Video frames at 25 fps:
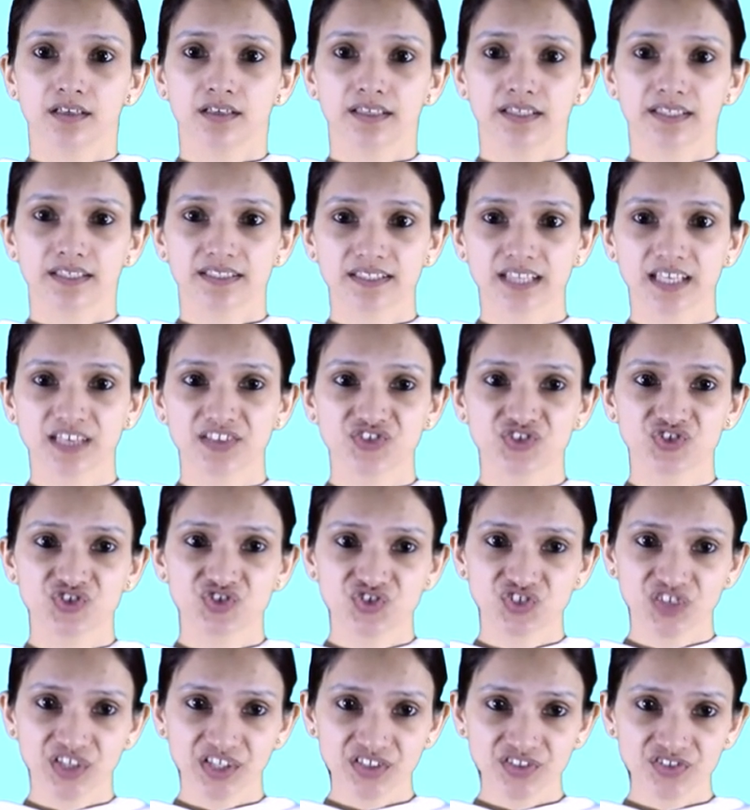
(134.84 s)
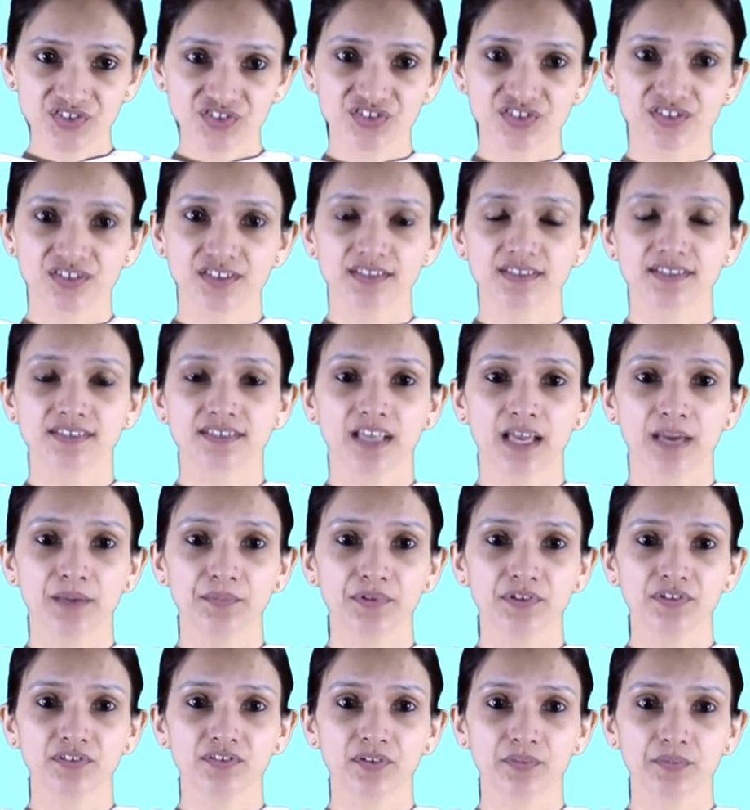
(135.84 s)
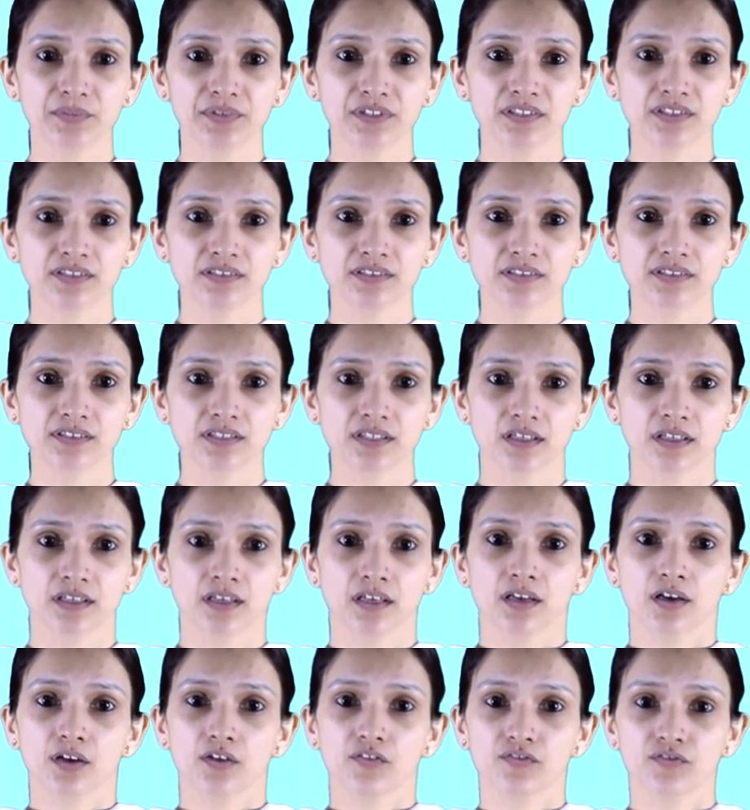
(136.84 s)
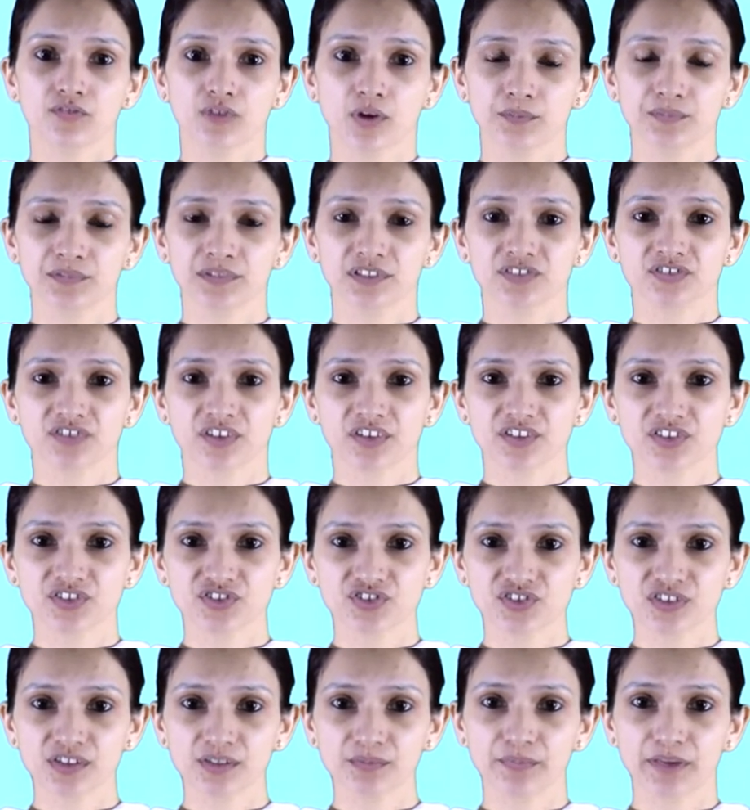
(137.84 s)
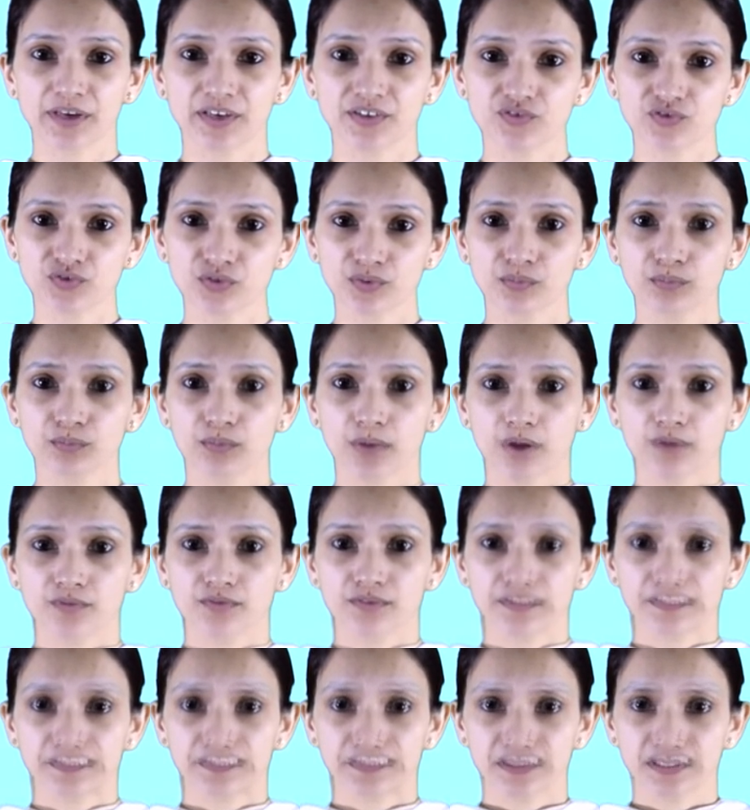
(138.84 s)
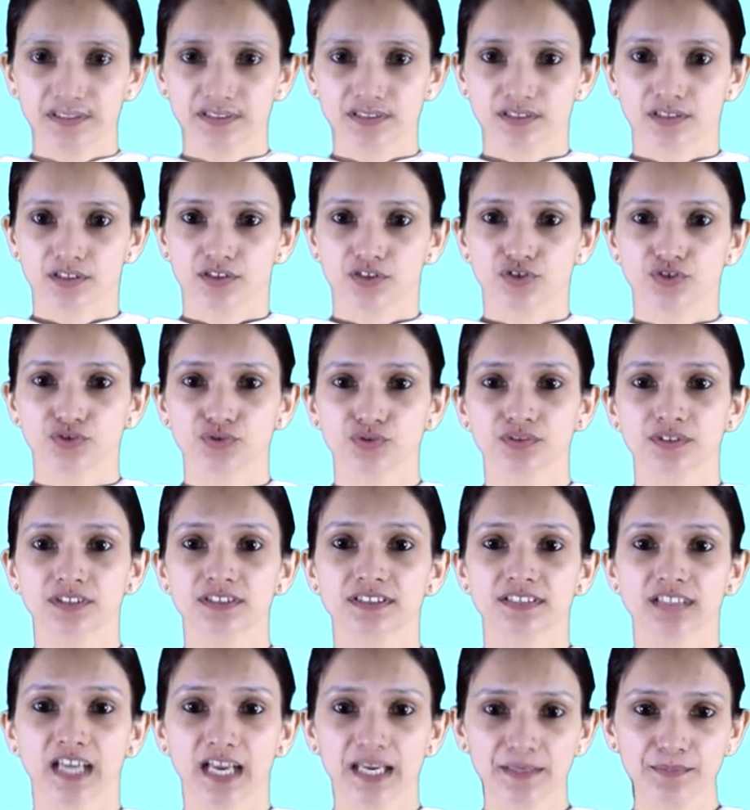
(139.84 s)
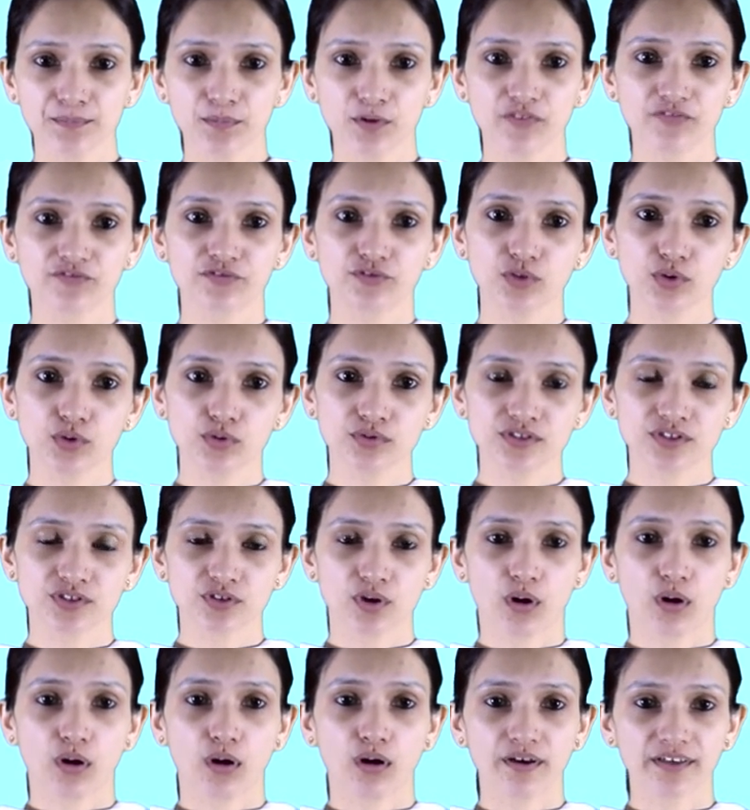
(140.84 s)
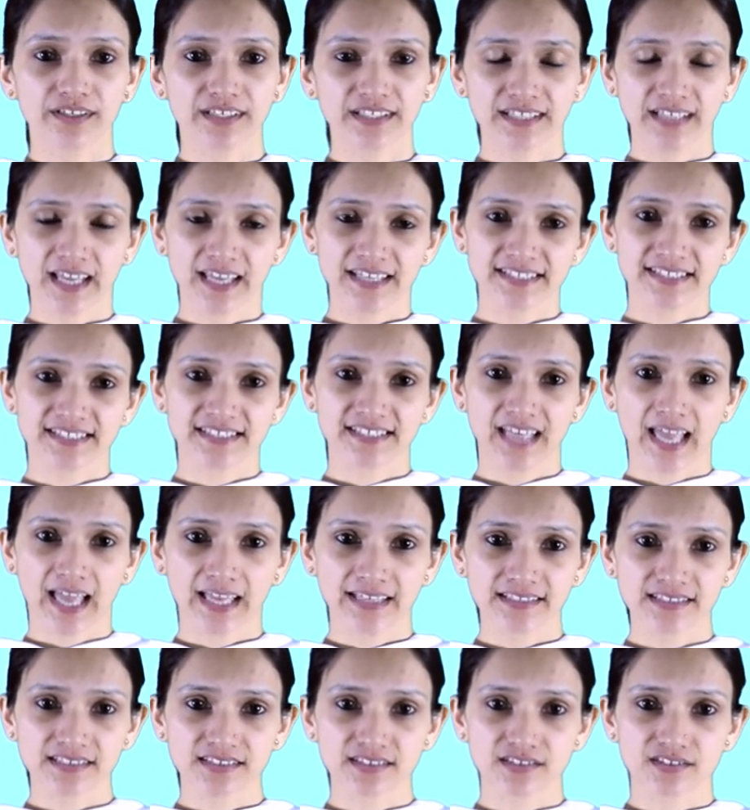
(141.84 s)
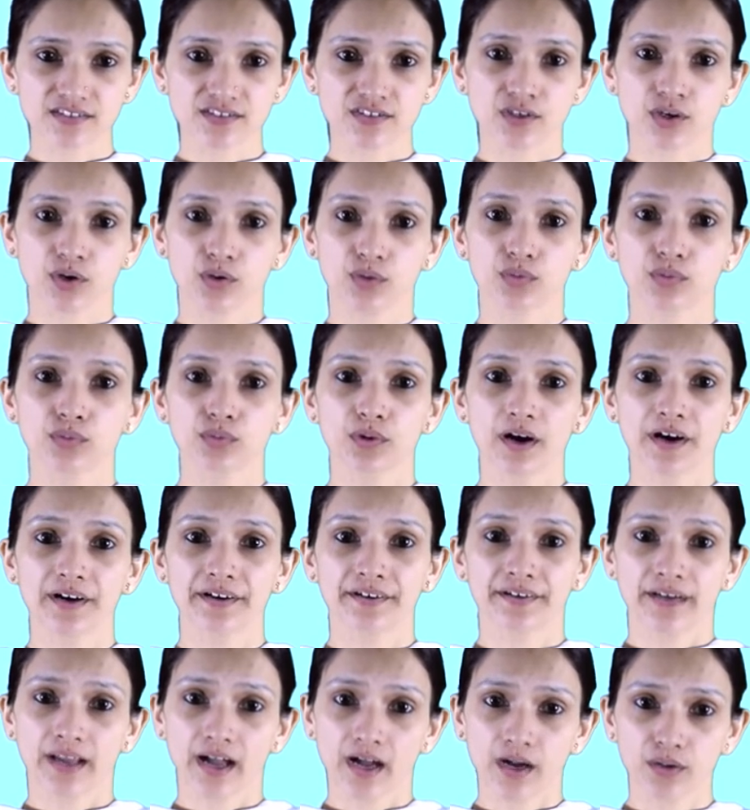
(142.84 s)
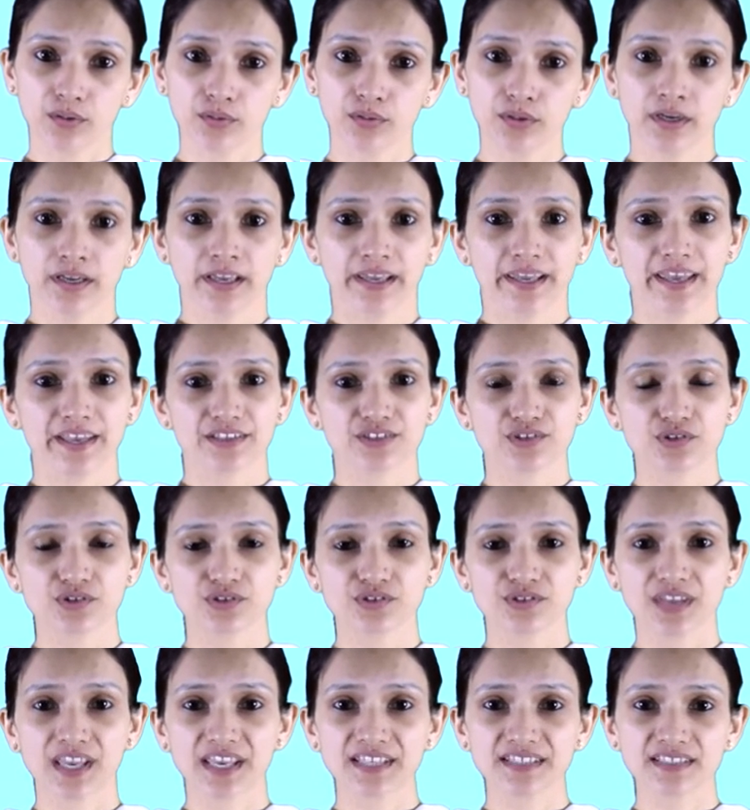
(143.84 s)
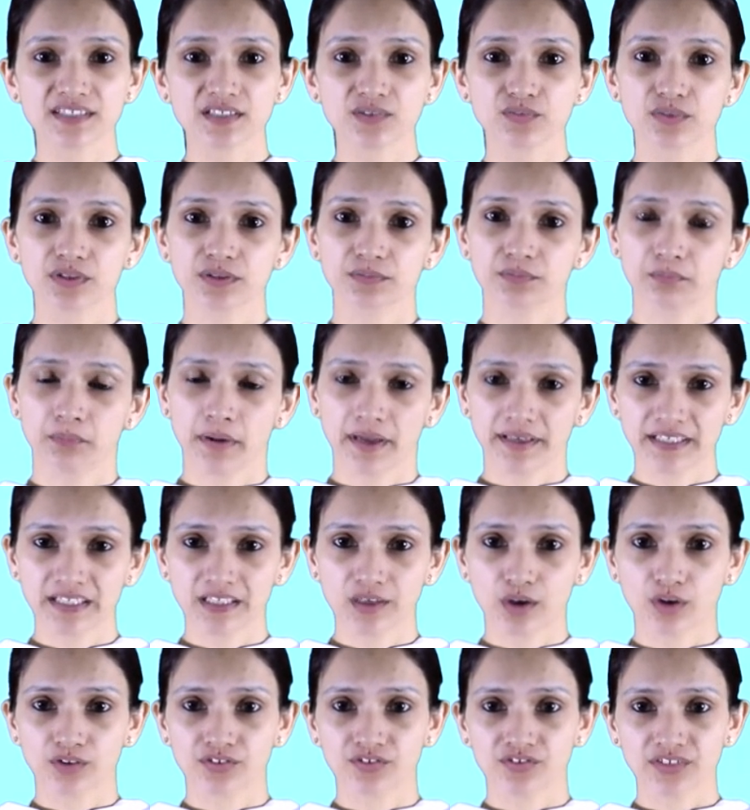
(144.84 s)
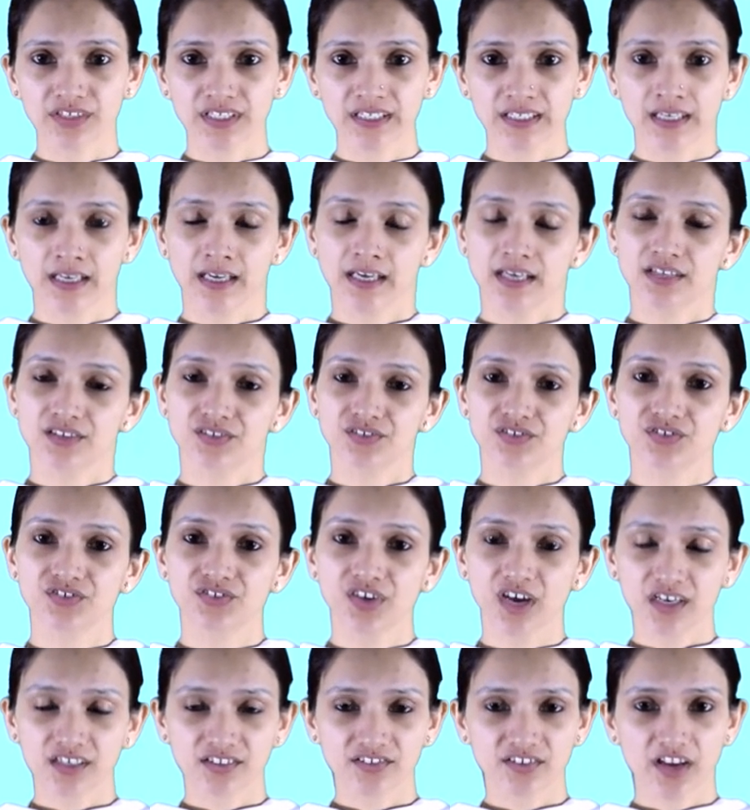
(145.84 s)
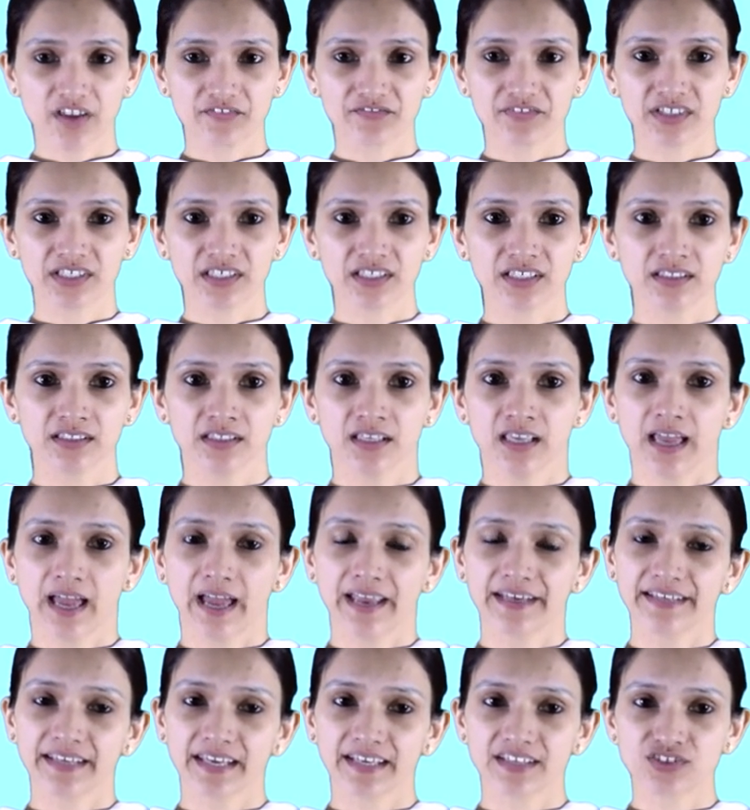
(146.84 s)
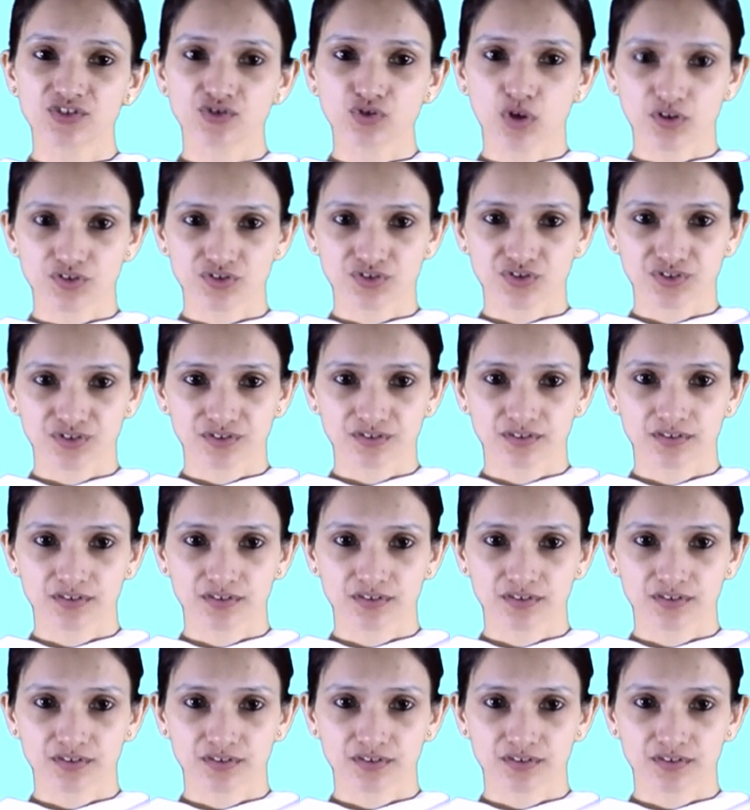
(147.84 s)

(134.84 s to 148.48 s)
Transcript: It has changed the cyber criminals from the traditional bedroom bound geeks to the type of those organized gangsters who are now associated with money laundering, drug trafficking and extortion.